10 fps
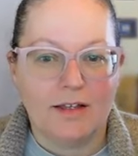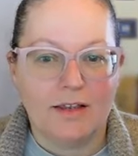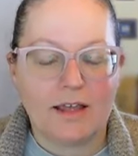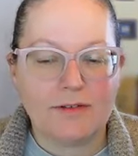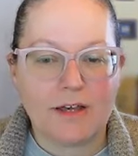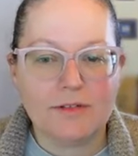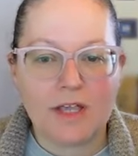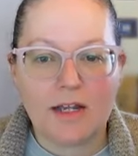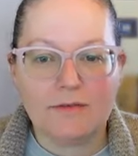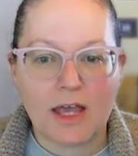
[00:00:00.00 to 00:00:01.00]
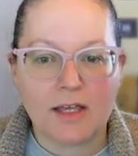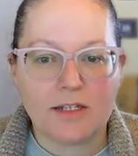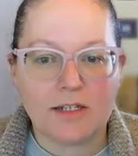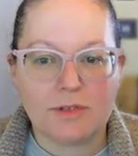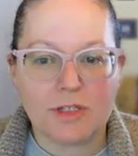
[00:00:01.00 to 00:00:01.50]
Life outside of
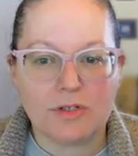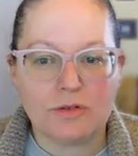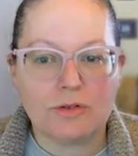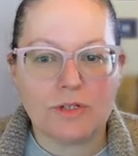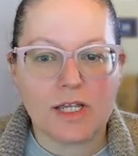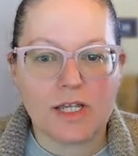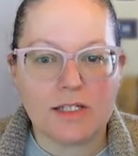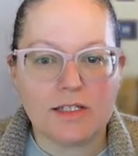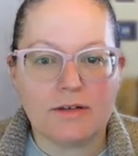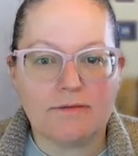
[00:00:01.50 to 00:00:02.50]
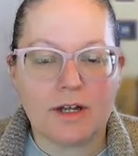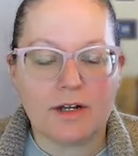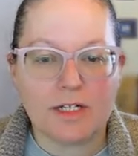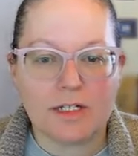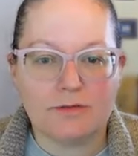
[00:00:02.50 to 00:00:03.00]
academia truly is
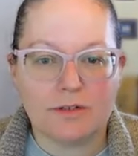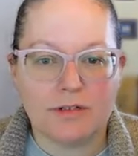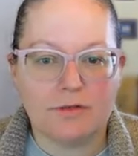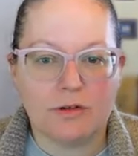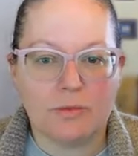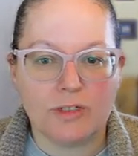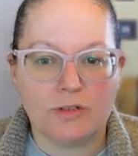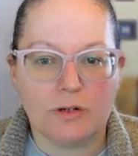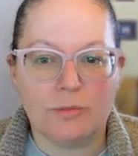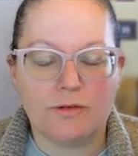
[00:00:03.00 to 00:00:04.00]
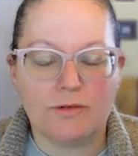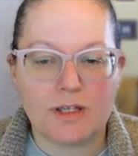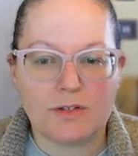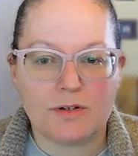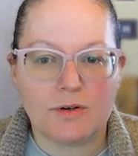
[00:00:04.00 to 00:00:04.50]
very different from when you're a
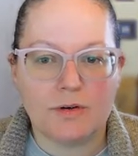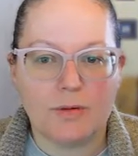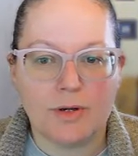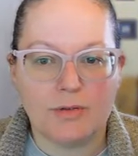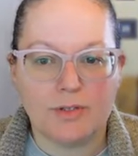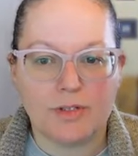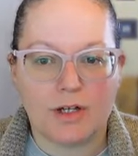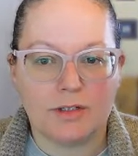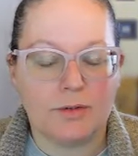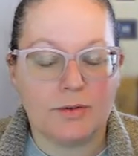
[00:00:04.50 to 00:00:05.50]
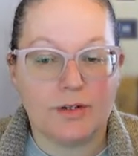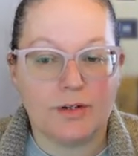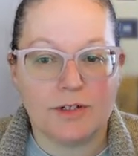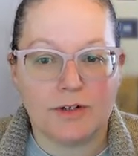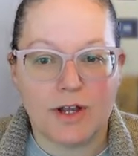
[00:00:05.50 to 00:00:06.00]
professor or a postdoc or
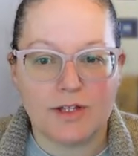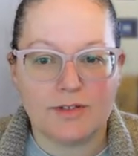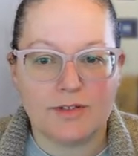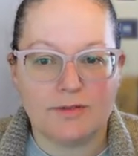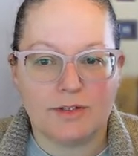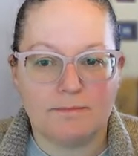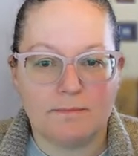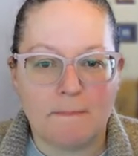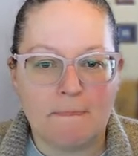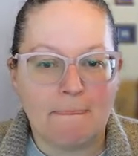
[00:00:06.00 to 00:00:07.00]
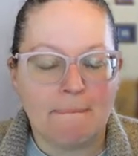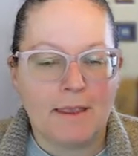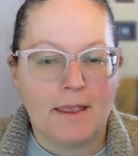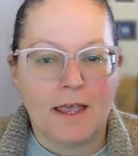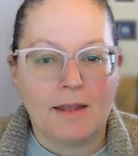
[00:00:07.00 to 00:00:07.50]
even a grad student.
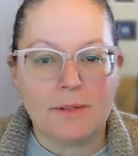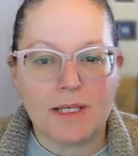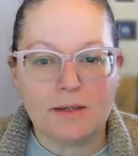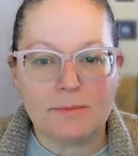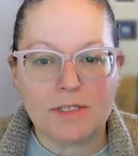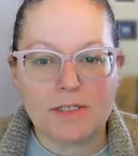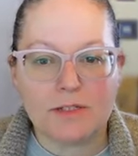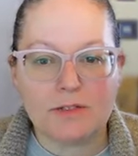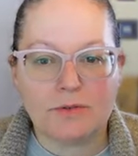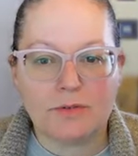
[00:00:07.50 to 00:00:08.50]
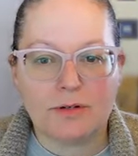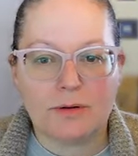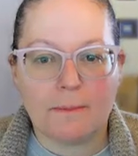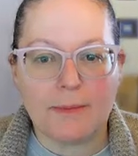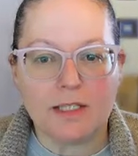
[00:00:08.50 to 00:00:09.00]
And being a business
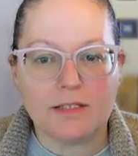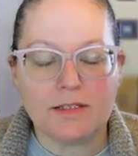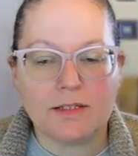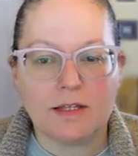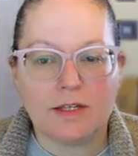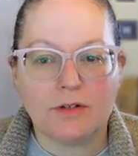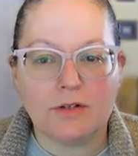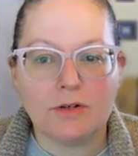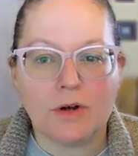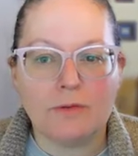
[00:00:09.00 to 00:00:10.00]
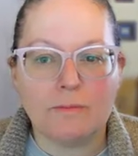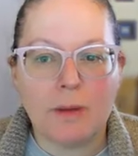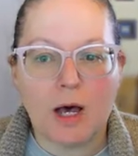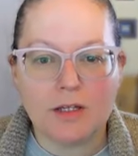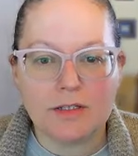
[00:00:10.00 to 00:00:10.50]
owner means that you're your own
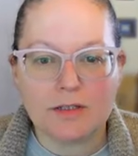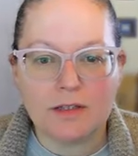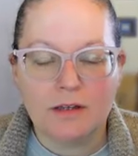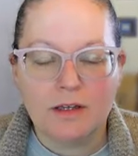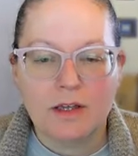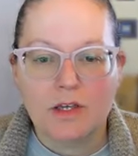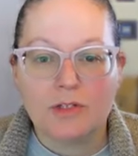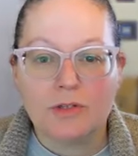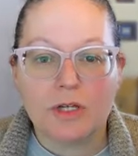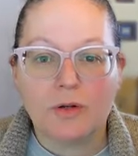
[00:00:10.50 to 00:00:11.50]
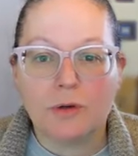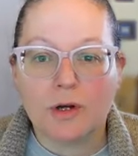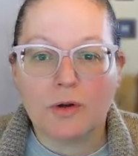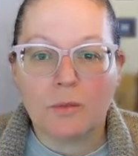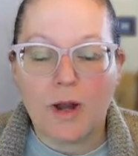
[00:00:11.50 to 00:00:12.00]
boss. You can
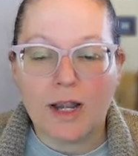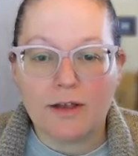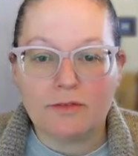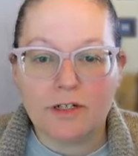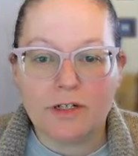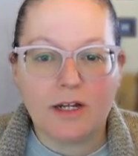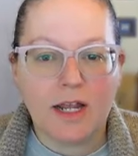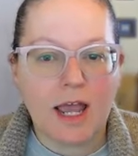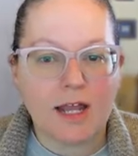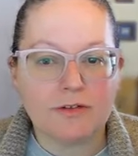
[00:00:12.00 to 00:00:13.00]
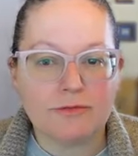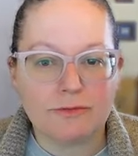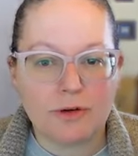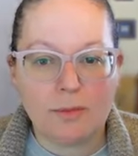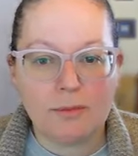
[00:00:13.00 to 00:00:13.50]
work whenever and
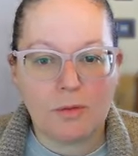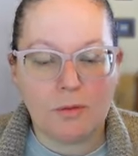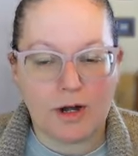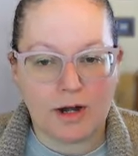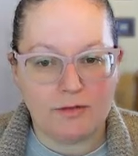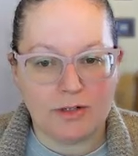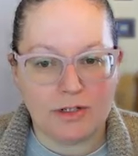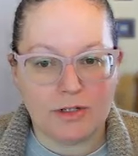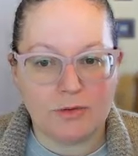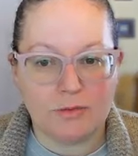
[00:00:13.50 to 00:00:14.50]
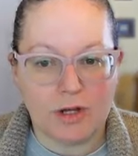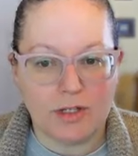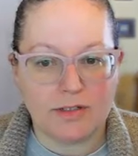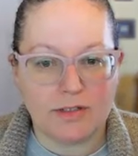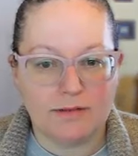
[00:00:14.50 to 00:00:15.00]
from wherever you
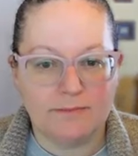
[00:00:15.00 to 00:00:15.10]
want.